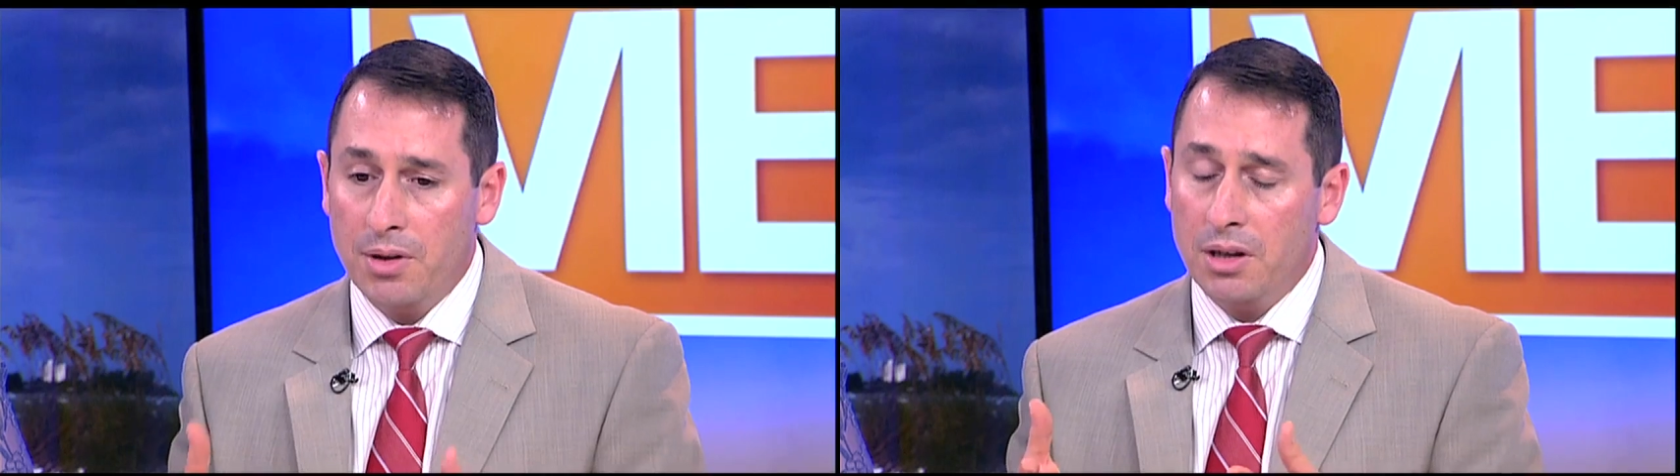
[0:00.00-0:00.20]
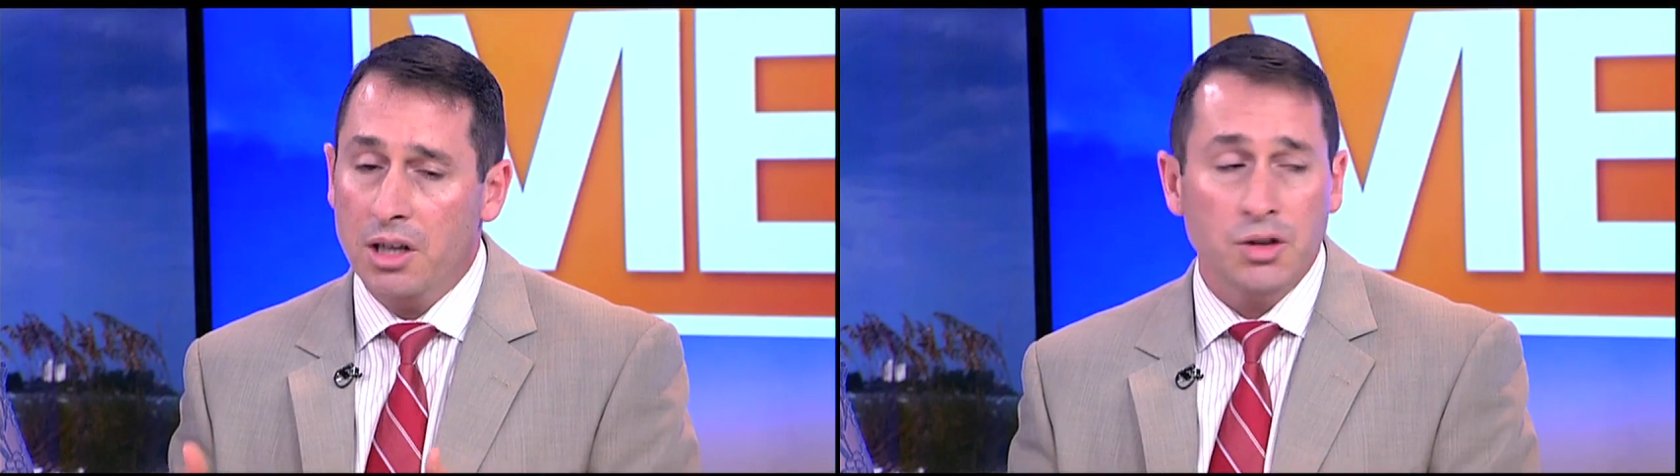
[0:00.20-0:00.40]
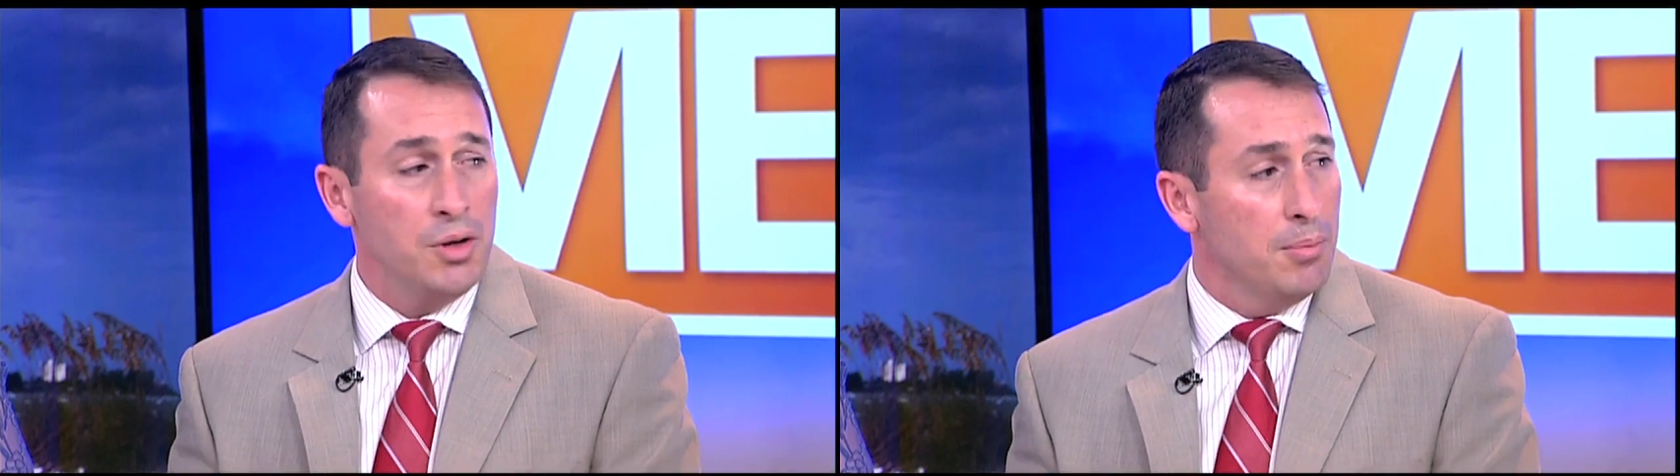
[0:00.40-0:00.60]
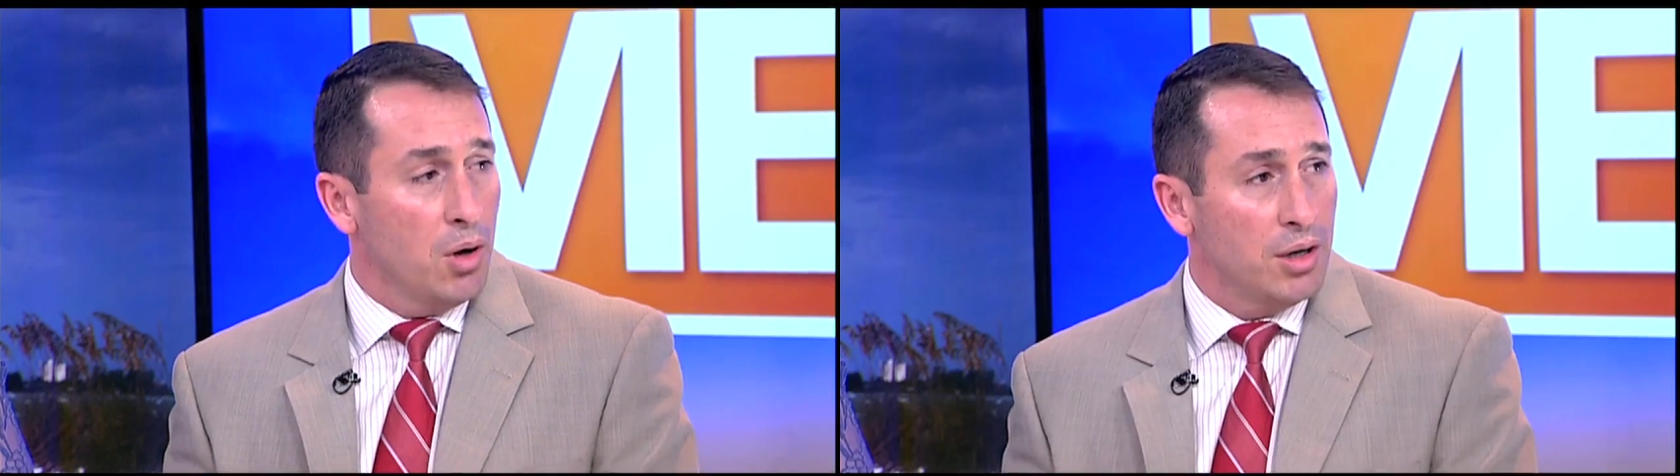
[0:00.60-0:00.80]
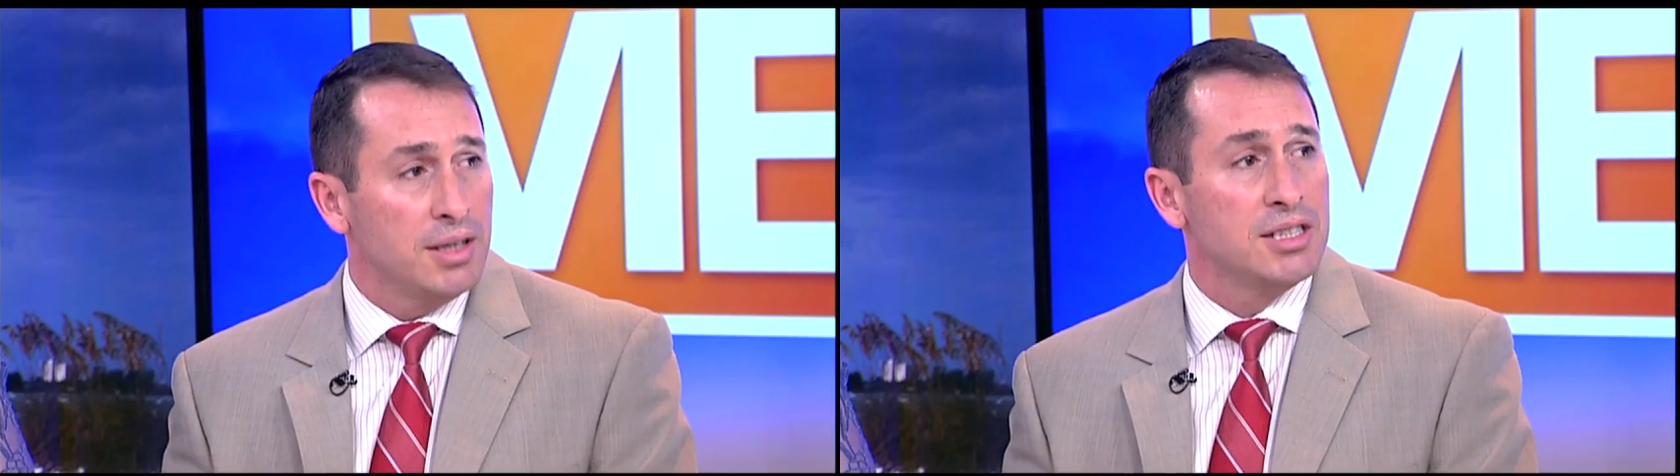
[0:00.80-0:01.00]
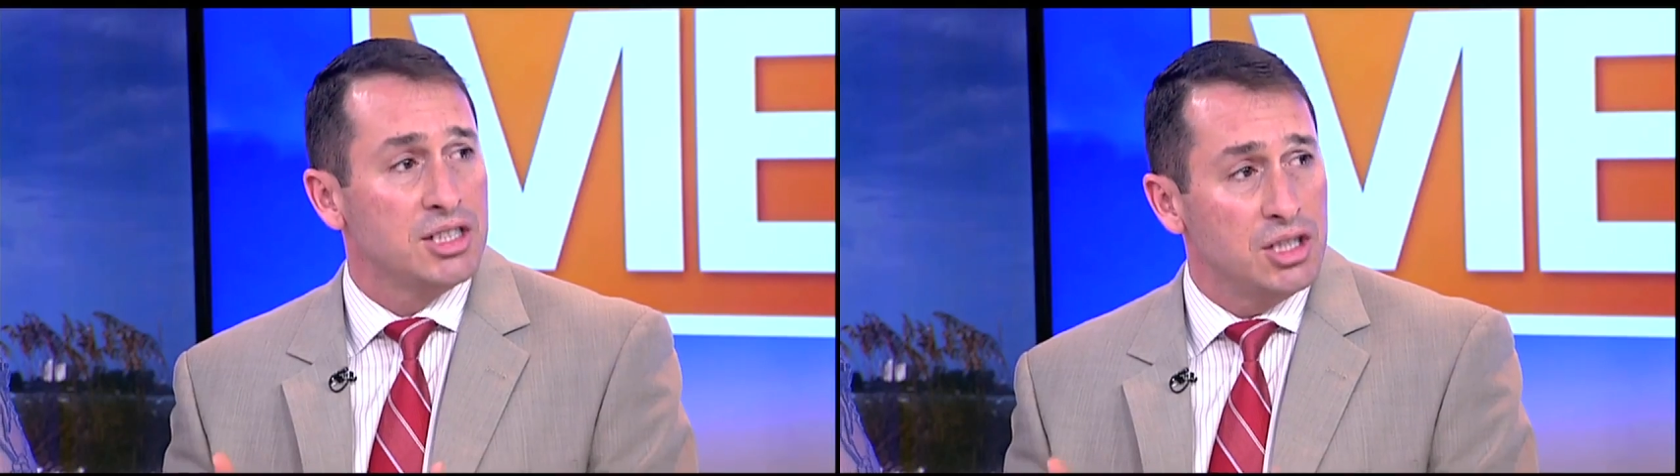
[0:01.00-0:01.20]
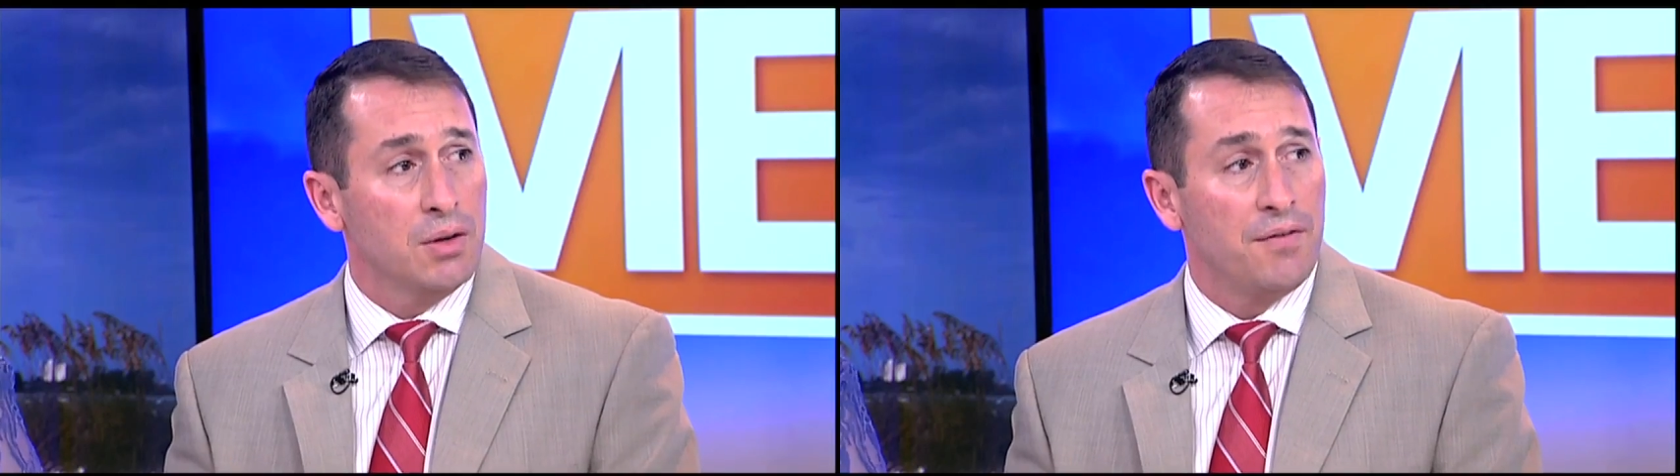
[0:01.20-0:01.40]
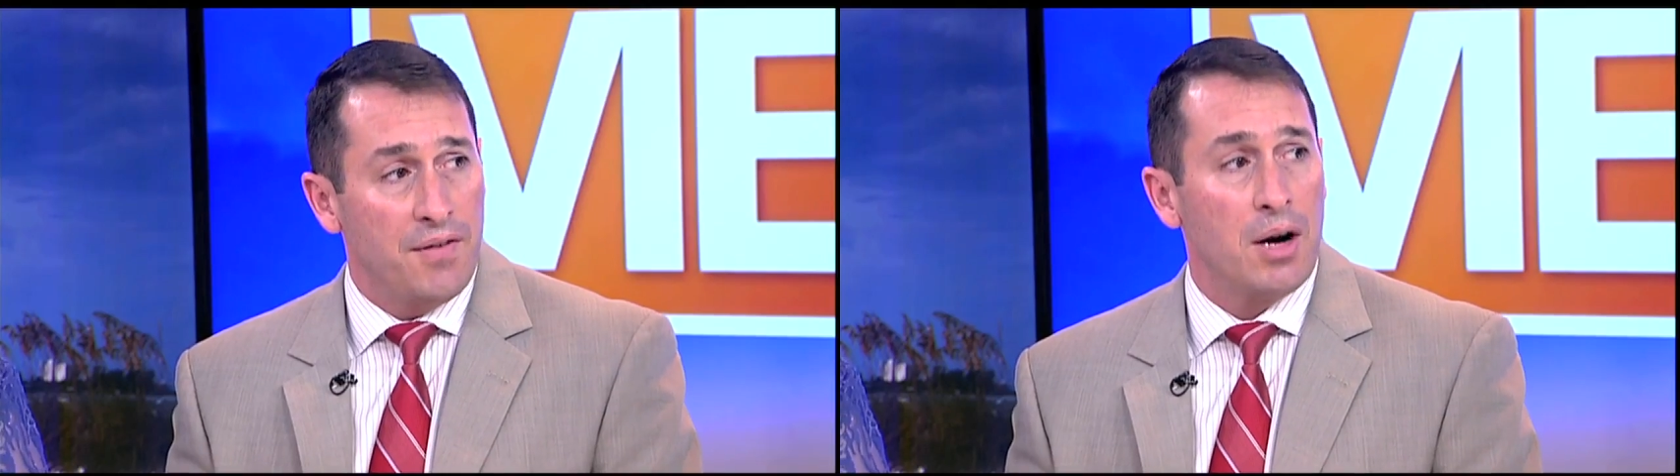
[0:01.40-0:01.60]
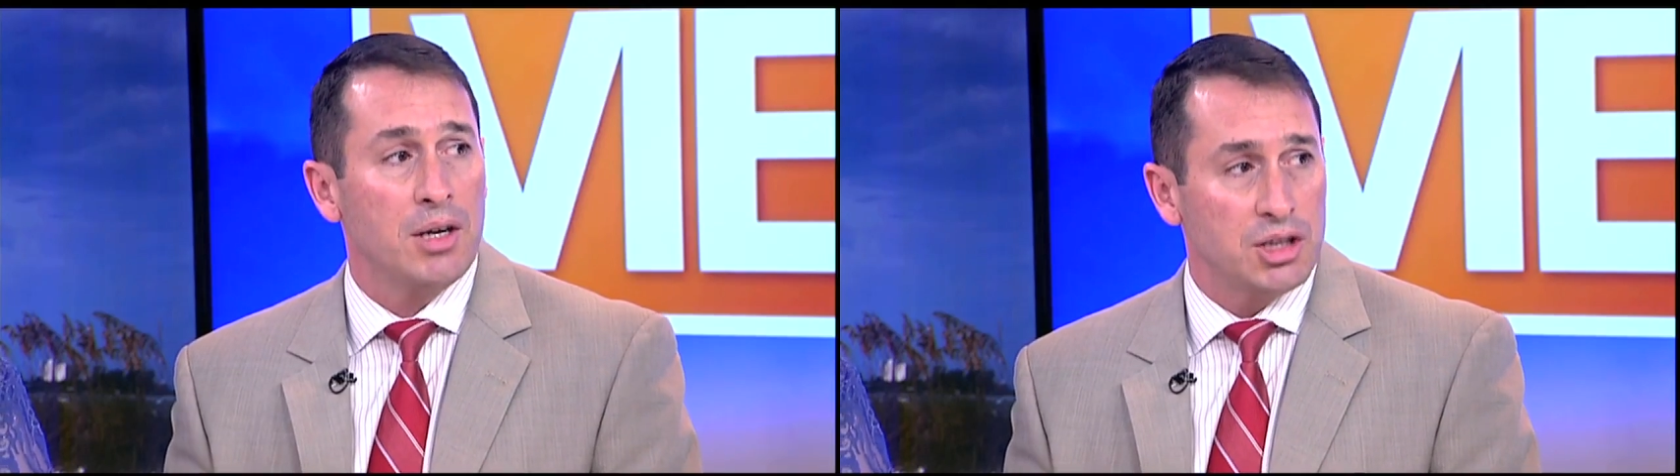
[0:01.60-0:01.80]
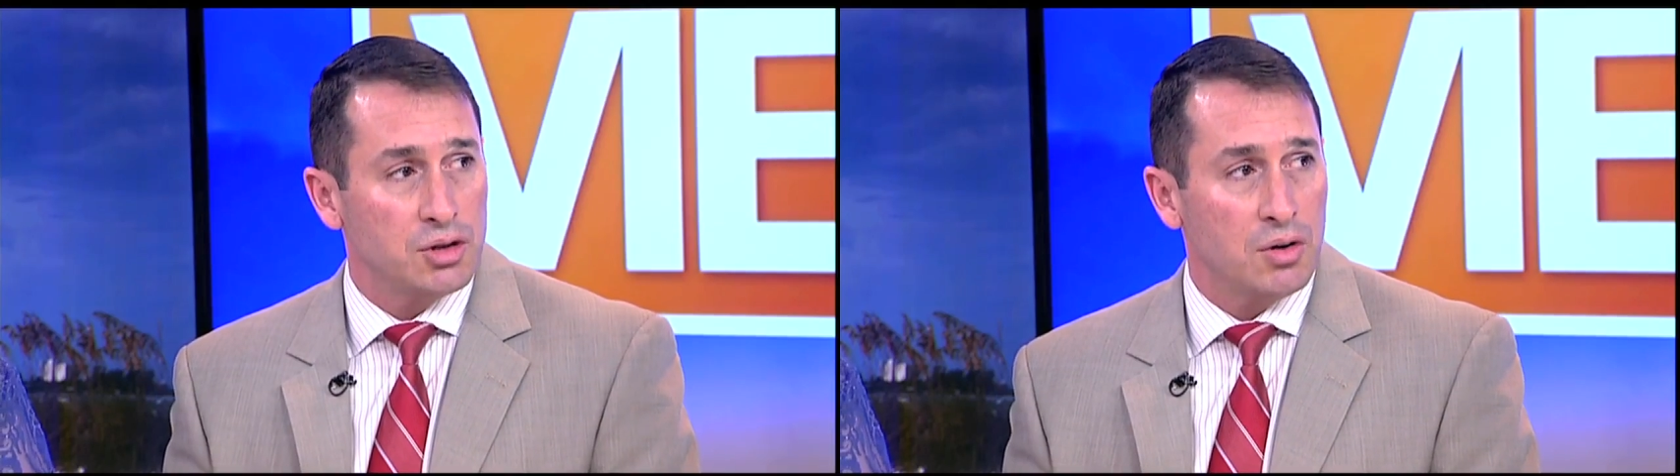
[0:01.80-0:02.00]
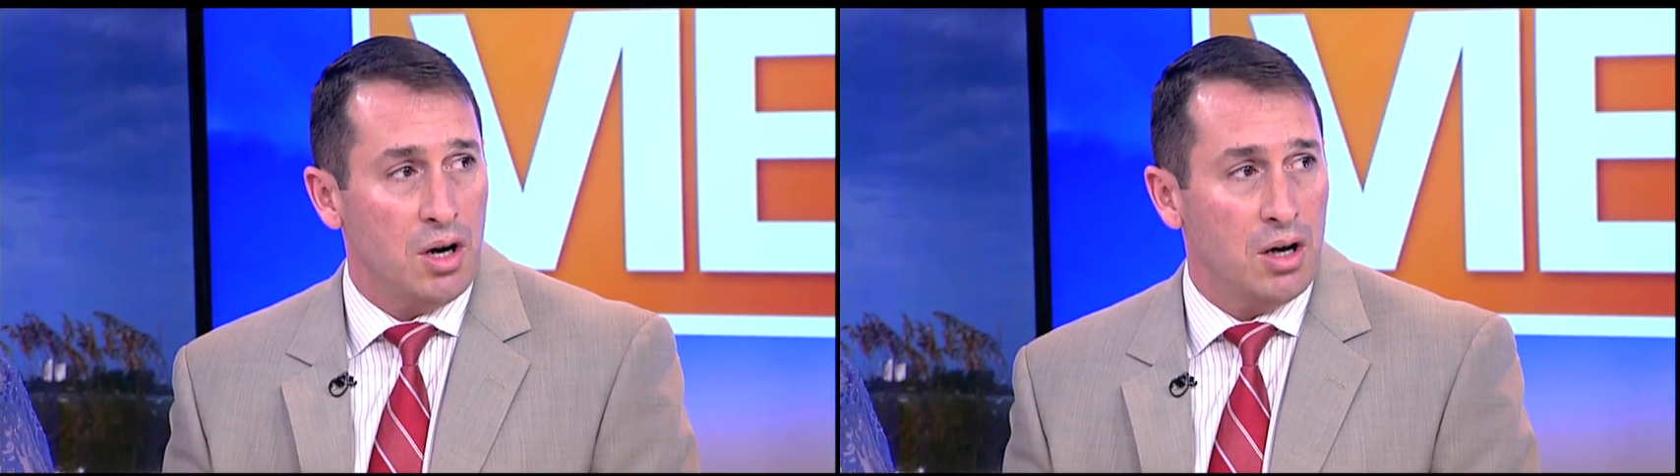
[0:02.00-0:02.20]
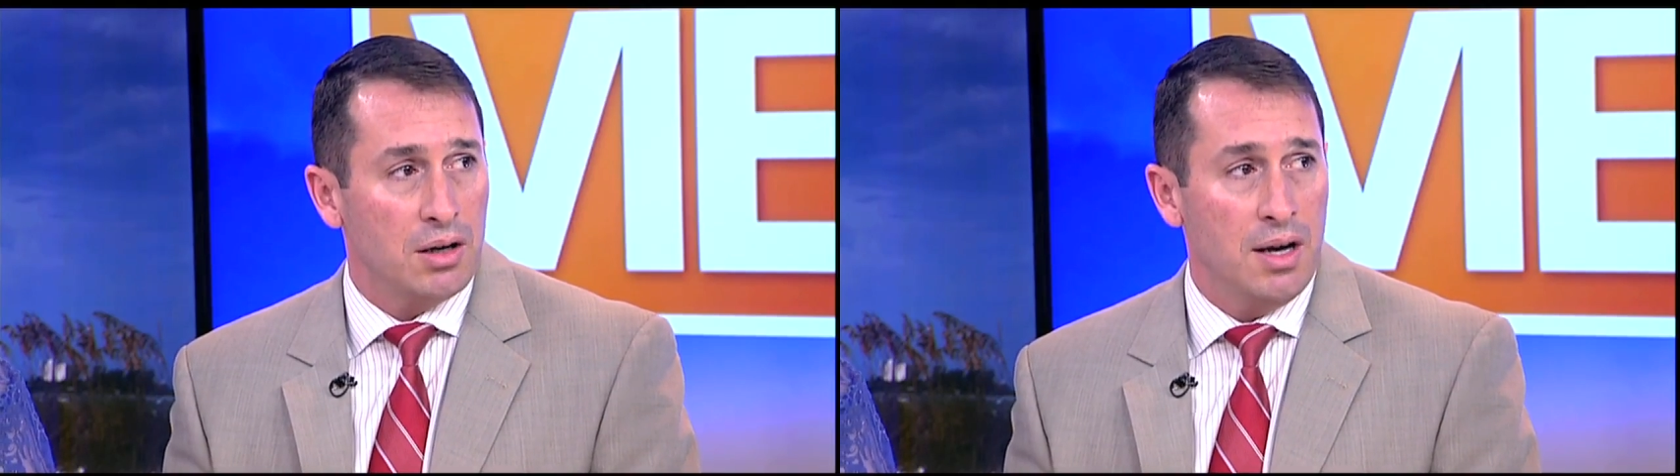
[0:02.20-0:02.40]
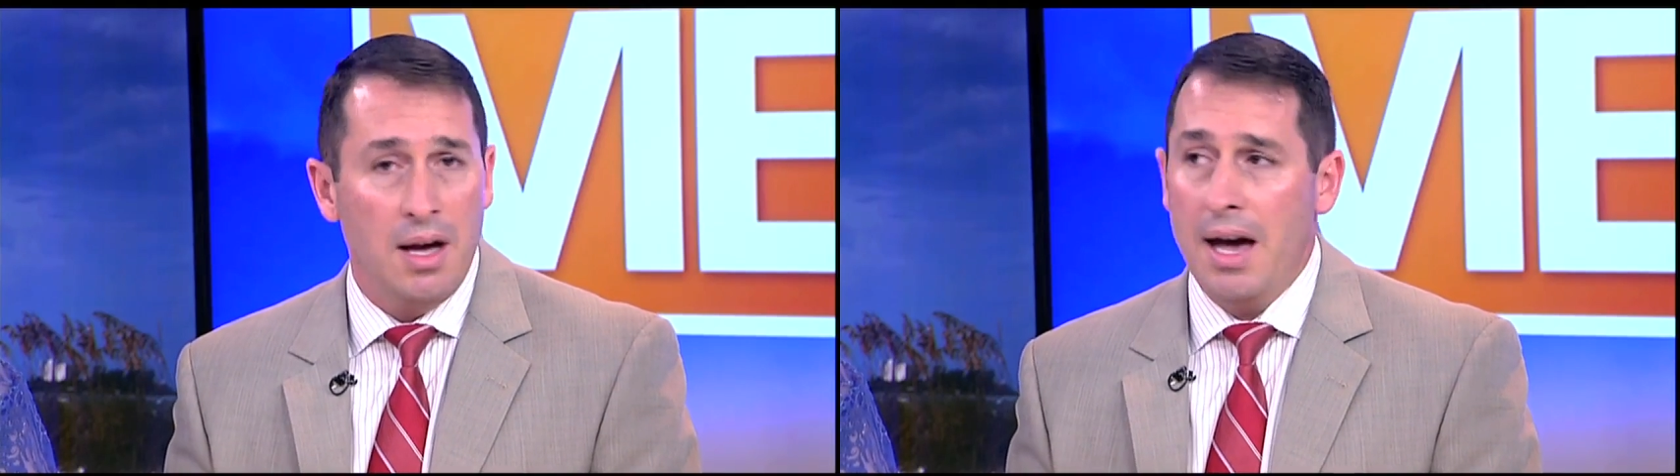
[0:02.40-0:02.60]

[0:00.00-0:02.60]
the luxury market is still very strong.